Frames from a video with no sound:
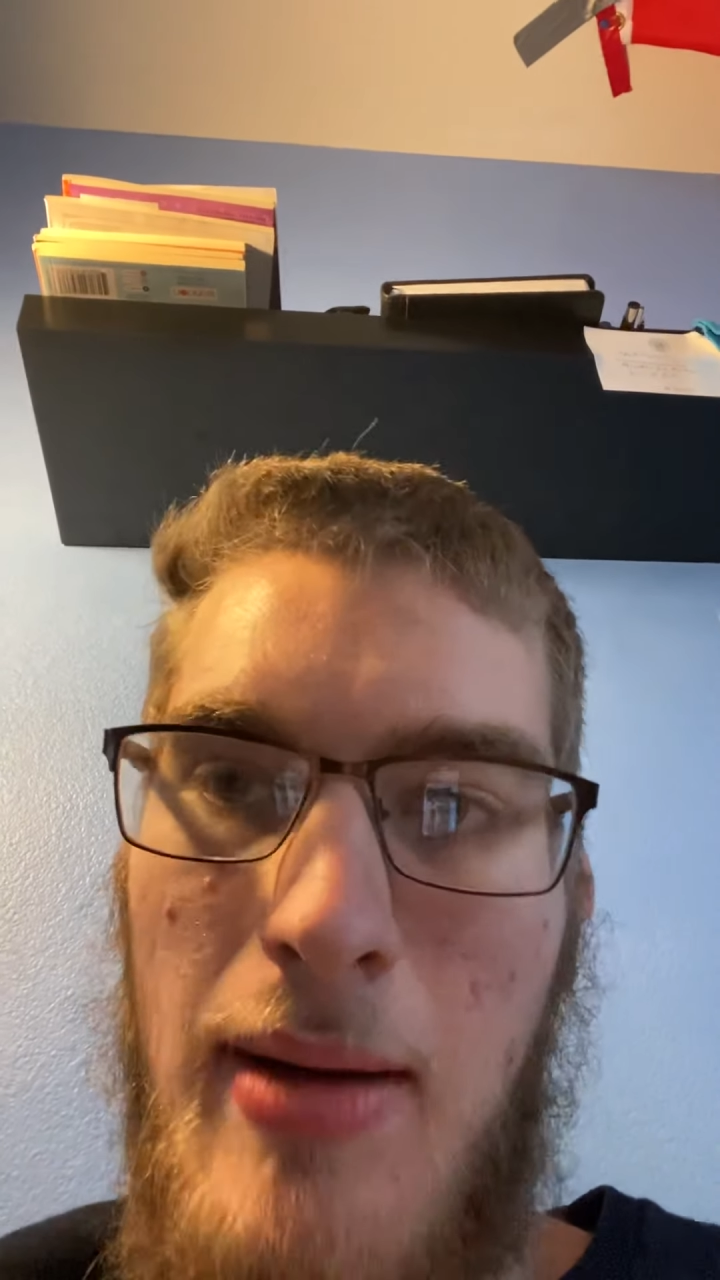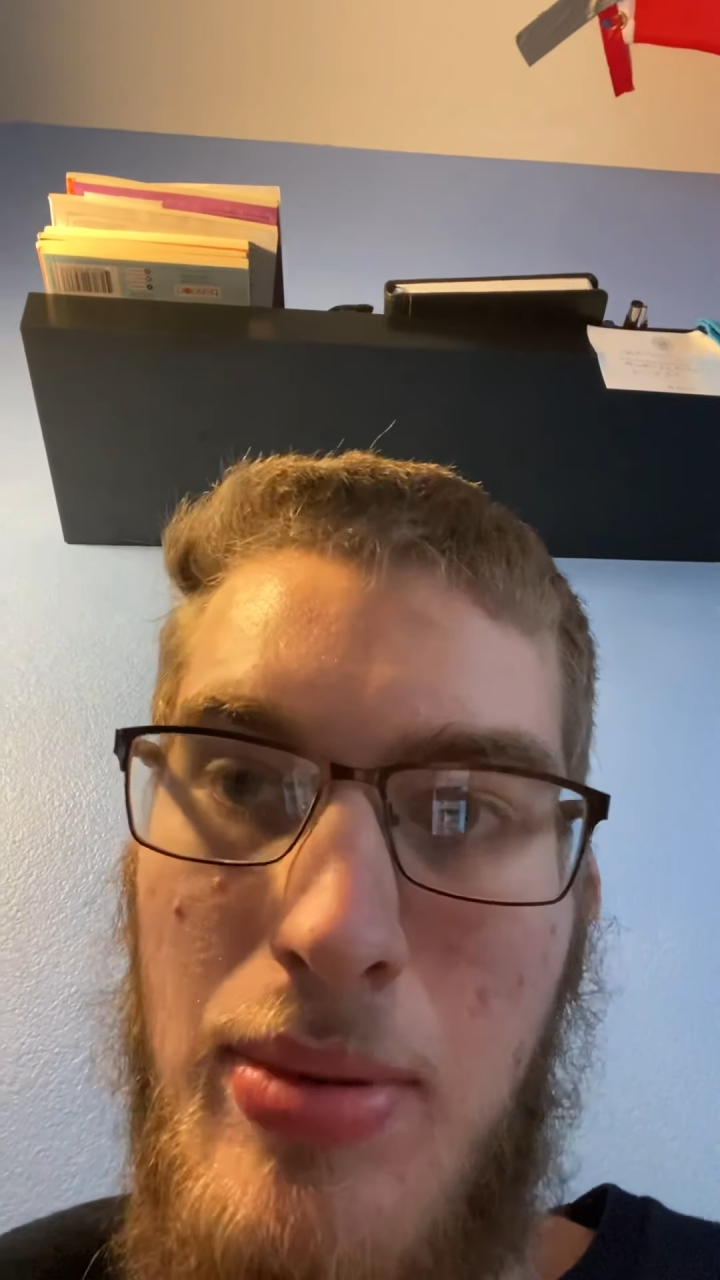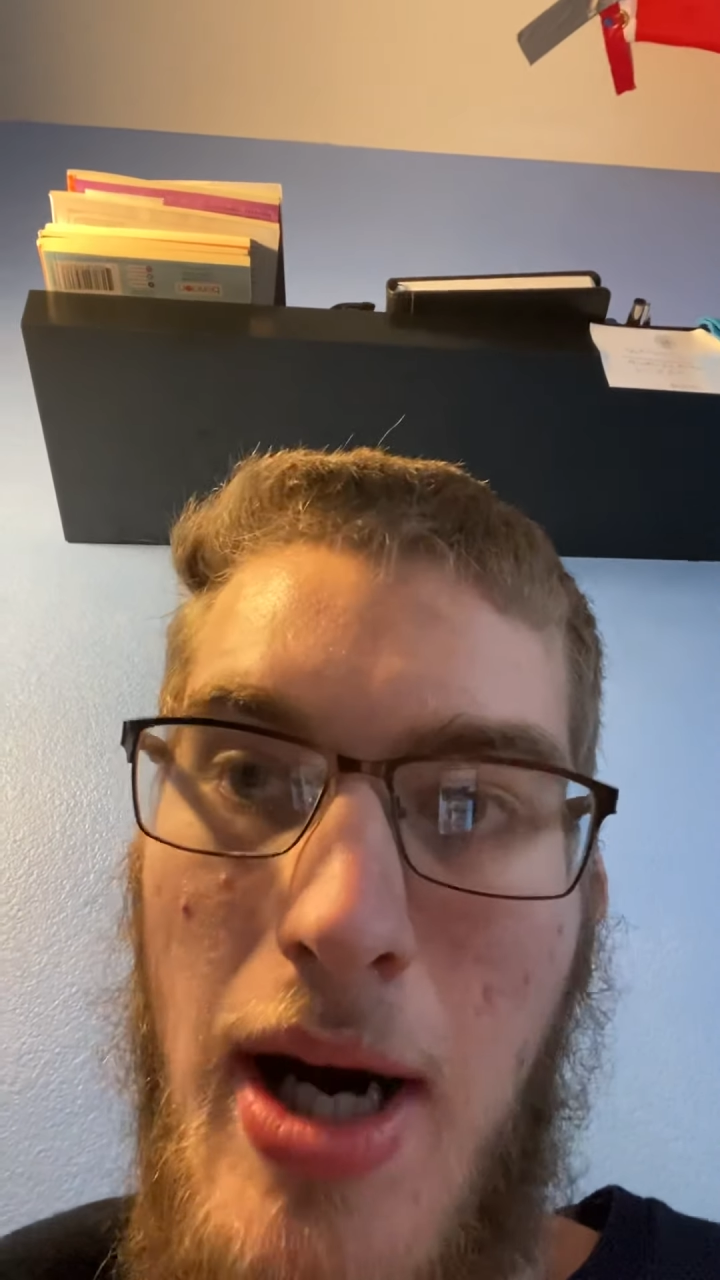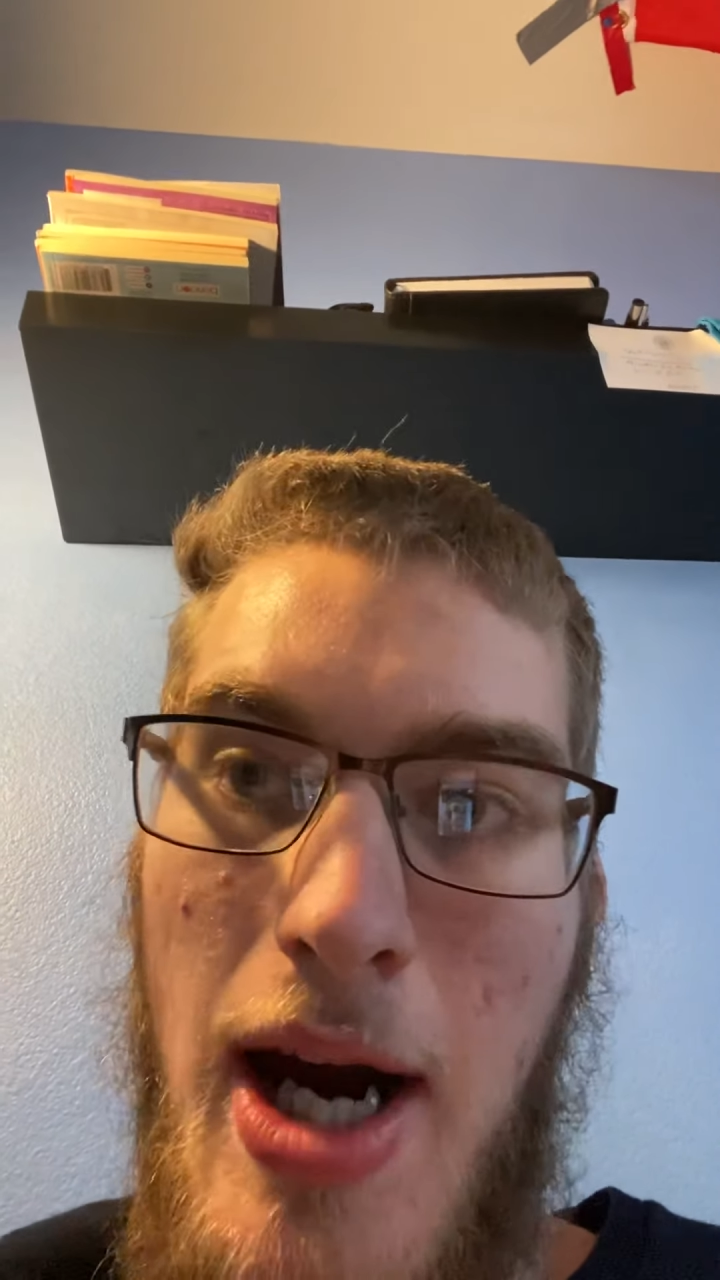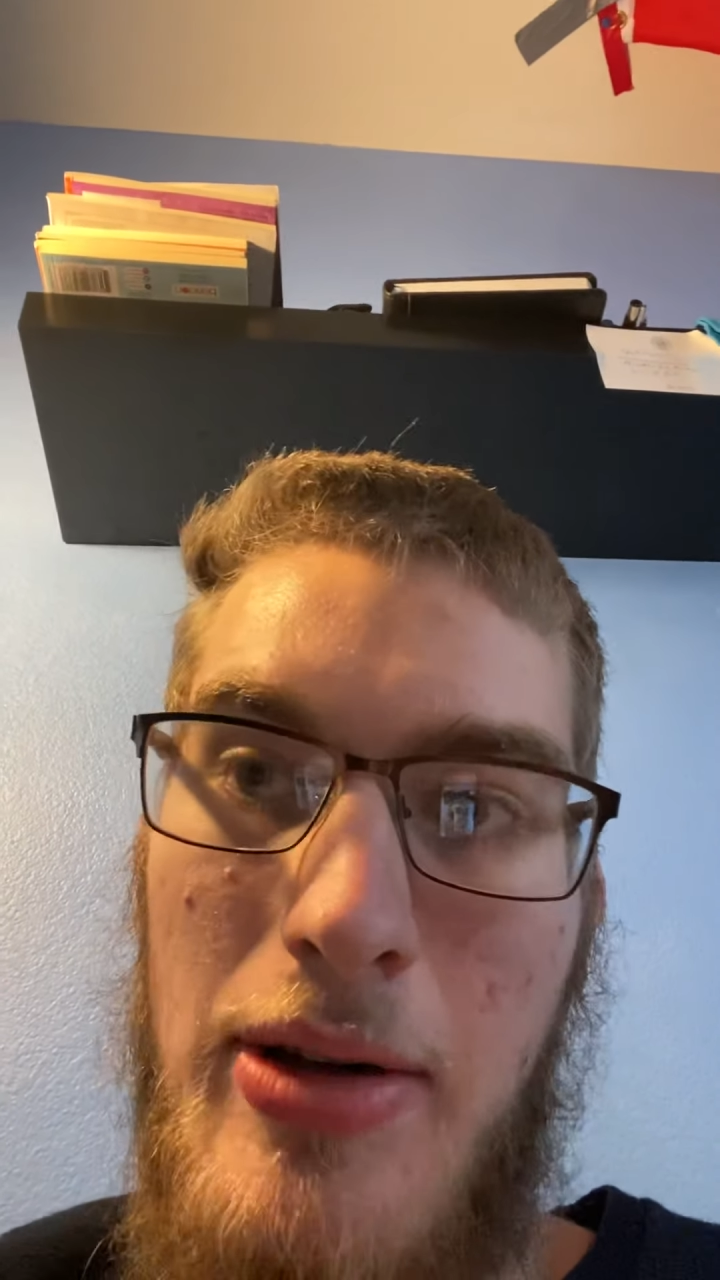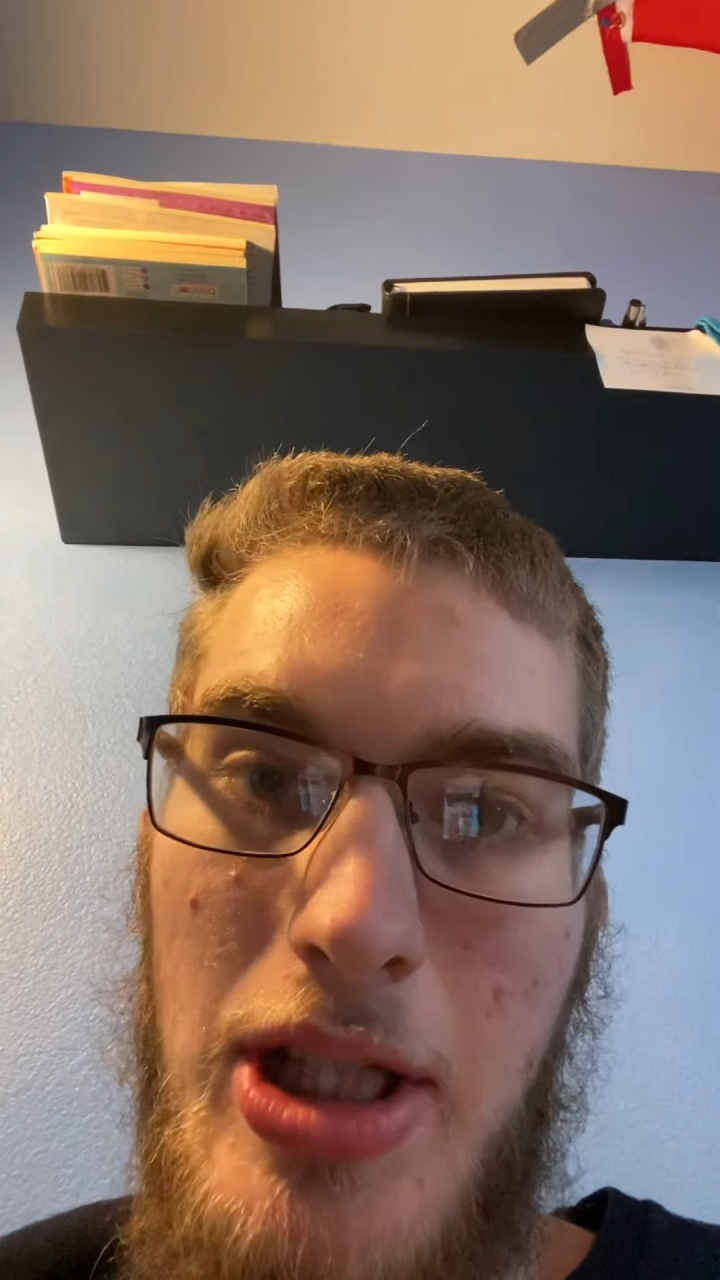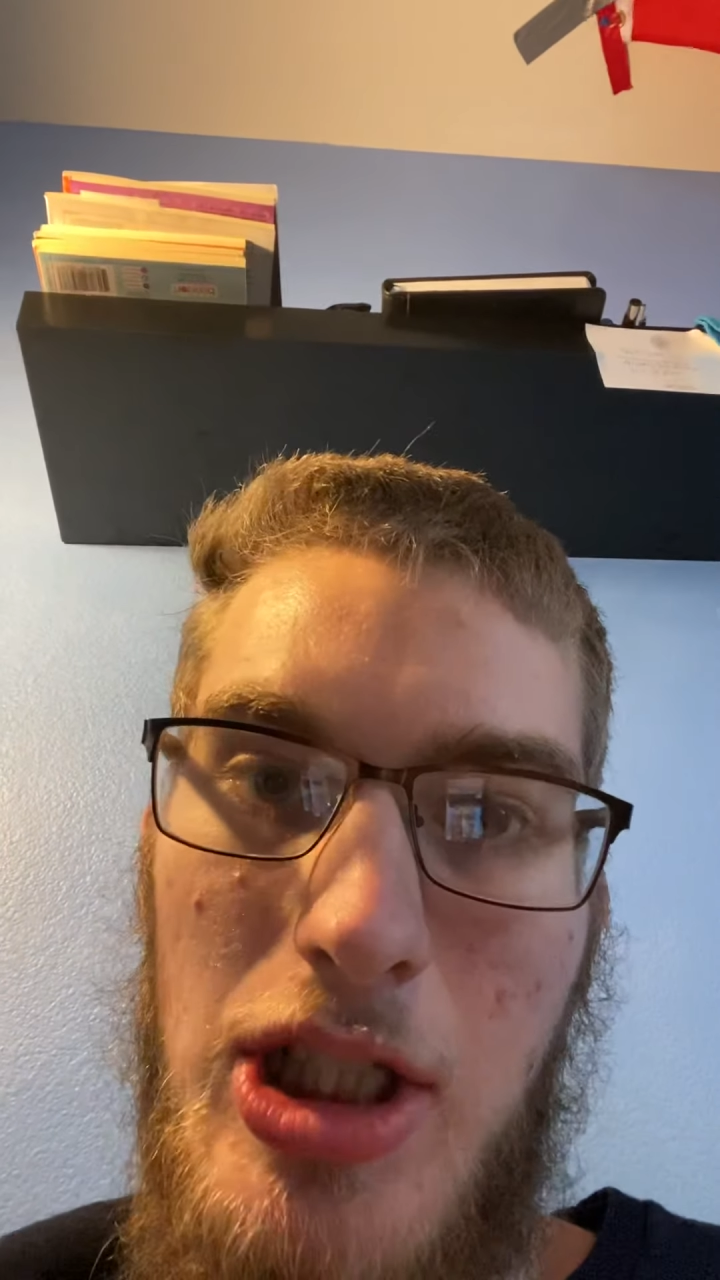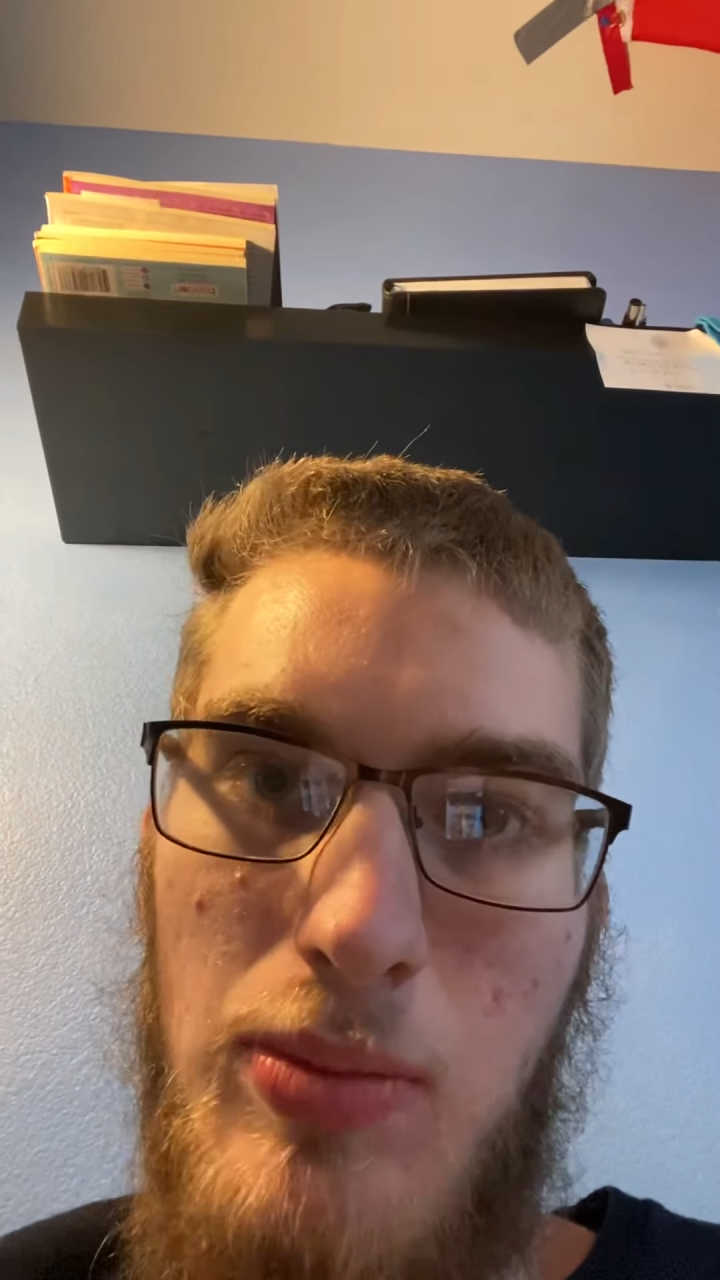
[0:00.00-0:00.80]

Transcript: prior to this